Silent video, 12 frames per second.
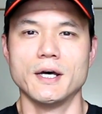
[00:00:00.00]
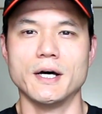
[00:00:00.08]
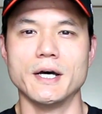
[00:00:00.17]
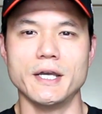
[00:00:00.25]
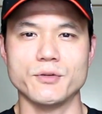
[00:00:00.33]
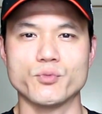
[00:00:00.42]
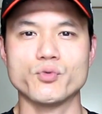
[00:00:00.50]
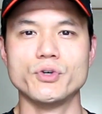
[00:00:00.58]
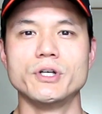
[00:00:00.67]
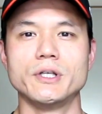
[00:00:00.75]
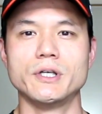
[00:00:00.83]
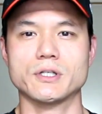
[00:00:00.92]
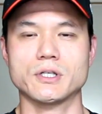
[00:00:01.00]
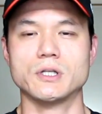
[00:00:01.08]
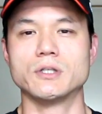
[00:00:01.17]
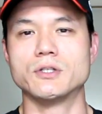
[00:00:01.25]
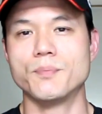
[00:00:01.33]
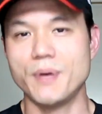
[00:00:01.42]
it really is going
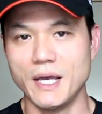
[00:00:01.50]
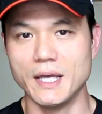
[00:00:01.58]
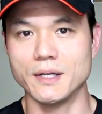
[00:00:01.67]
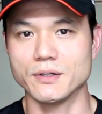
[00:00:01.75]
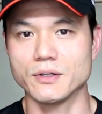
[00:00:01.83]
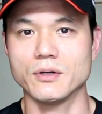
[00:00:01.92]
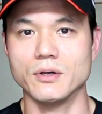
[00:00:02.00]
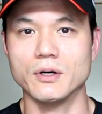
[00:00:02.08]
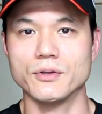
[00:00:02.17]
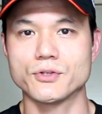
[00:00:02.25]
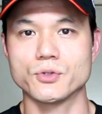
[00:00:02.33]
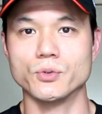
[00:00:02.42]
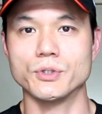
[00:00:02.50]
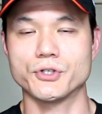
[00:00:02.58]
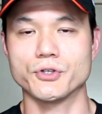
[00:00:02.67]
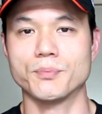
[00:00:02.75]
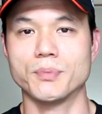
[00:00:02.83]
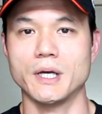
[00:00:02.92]
to depend on the school
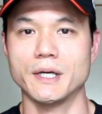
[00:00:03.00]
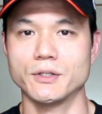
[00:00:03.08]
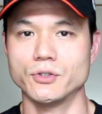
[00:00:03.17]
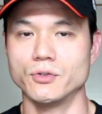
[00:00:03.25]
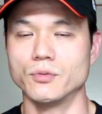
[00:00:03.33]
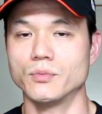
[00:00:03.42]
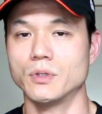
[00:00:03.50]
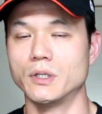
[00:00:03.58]
that you're applying to.